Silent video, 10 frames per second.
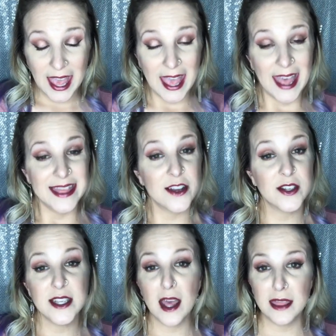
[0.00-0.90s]
there's
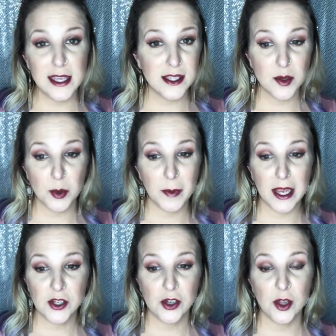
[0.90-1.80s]
nothing super
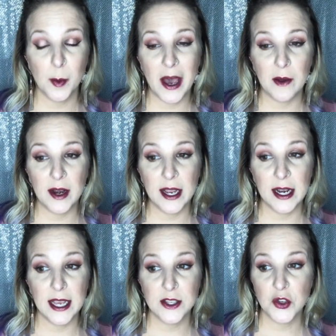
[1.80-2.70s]
magical about it.
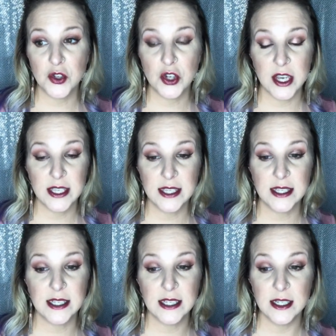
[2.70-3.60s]
It's
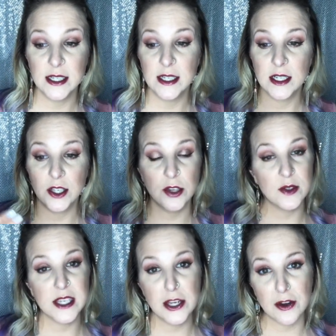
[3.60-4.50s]
just
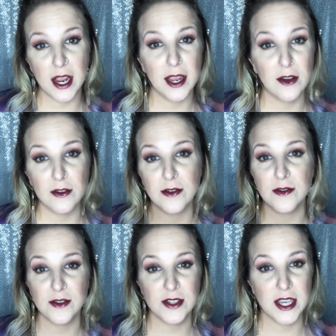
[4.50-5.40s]
using your
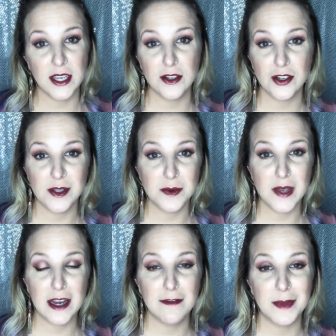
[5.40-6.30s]
angles and just
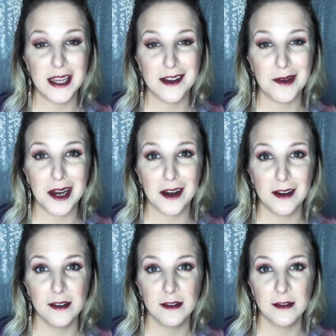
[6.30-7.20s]
kind of being aware
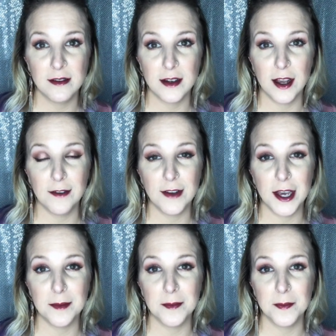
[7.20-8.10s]
of
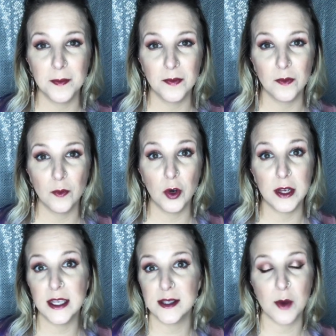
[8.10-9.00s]

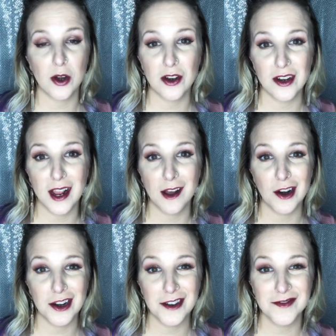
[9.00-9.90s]
working smarter and not
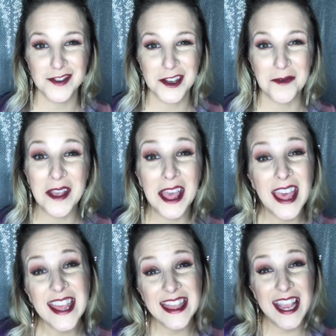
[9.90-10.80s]
harder. So
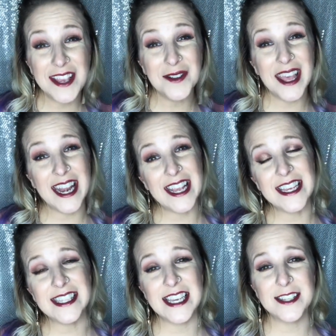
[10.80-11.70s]
thank you, ladies.
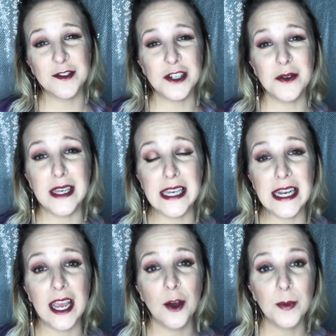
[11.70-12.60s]
Thanks for tuning in.
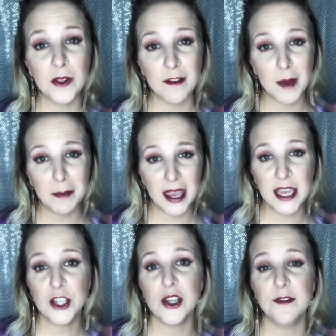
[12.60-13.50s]
I hope you love my
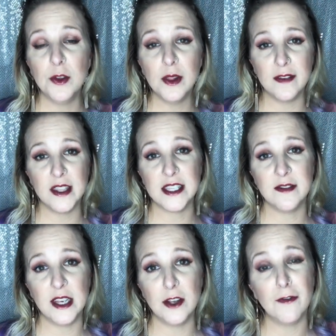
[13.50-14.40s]
page. If you love this
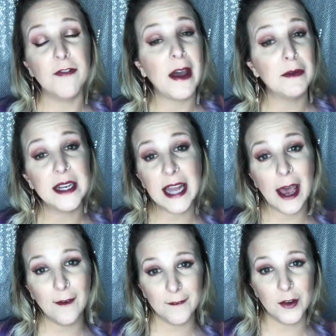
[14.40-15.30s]
video and found it
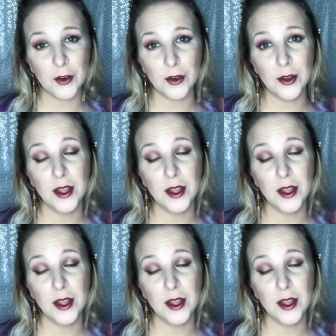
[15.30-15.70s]
helpful,